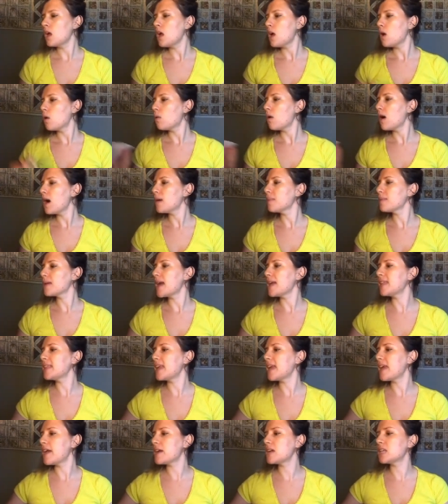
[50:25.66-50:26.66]
What I'm
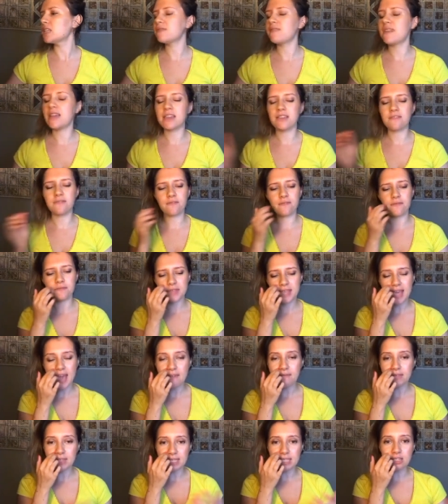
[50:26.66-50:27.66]
getting here is that,
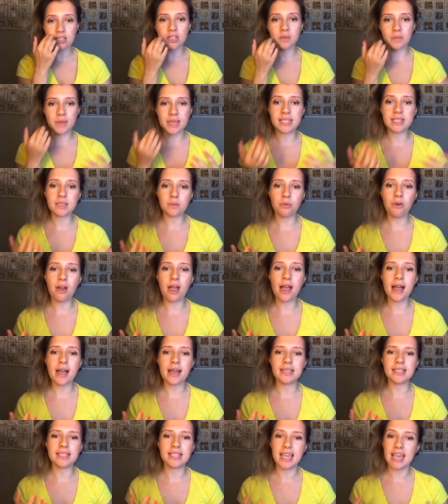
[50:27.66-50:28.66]
yeah, this is going to be a
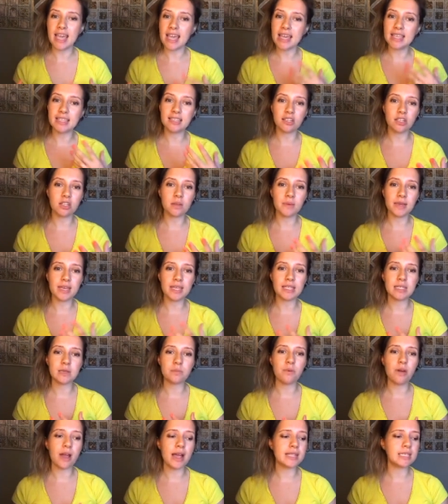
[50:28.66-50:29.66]
surprise. It is going to be a
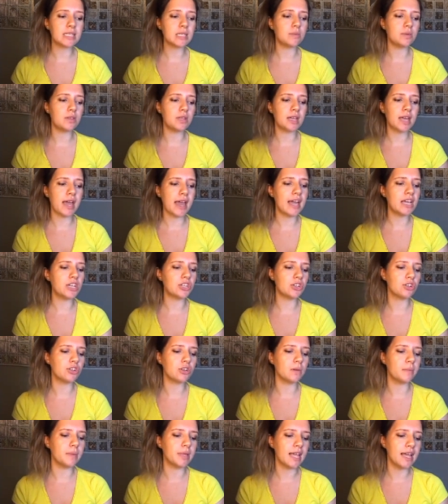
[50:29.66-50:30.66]
surprise communication
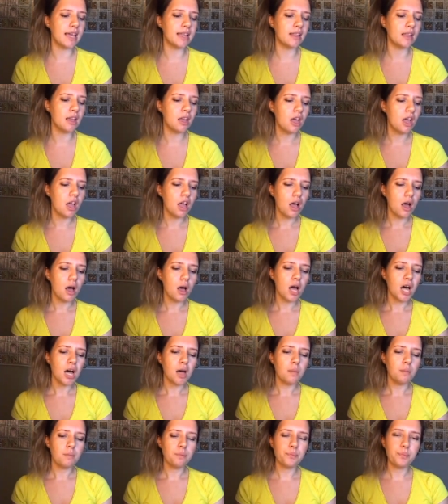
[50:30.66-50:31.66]
coming in.
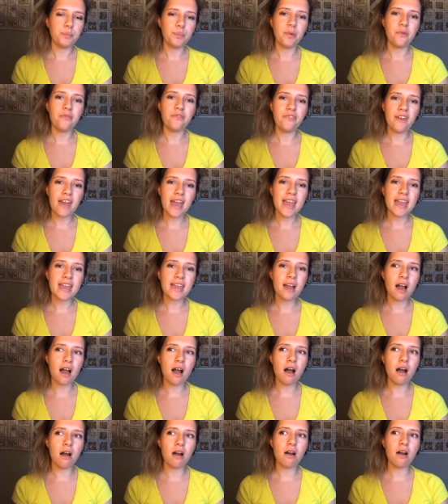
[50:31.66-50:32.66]
But they
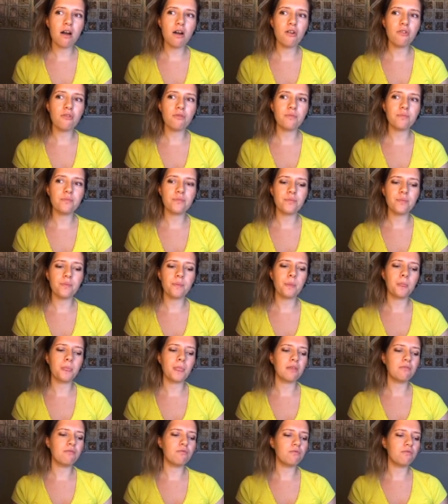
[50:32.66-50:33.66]
are
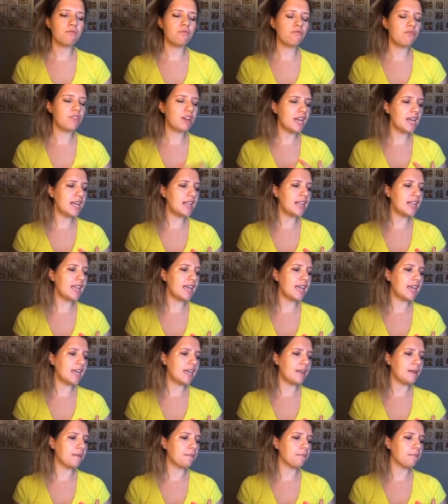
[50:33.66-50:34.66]

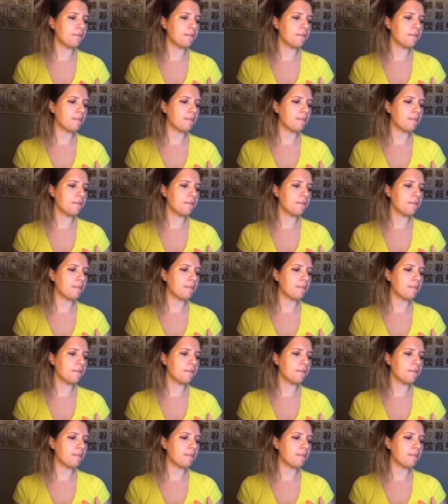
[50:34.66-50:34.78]
really.